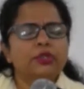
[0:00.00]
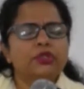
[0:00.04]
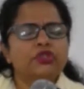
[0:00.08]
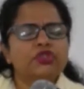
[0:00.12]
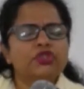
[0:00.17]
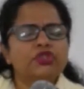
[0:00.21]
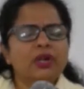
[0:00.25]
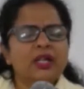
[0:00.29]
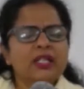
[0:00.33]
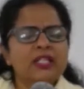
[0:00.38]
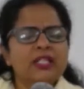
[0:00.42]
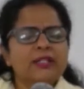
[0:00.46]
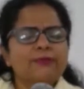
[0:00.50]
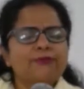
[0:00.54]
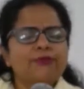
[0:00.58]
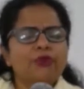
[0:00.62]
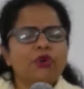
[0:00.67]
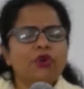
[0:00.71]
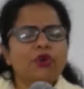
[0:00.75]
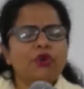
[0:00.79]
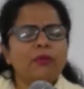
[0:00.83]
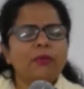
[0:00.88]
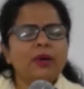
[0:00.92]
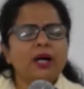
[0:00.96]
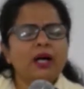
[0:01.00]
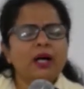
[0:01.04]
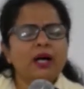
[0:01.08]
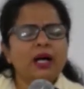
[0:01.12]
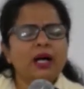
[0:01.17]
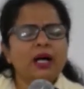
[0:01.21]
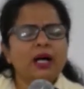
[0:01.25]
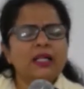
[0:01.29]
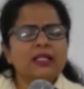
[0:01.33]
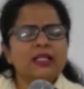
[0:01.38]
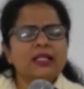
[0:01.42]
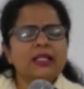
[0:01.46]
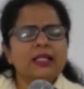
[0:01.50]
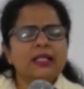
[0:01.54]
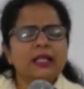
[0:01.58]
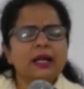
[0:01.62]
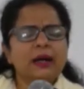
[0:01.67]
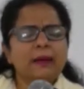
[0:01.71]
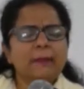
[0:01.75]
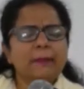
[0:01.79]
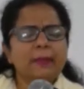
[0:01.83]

transform our hearts and our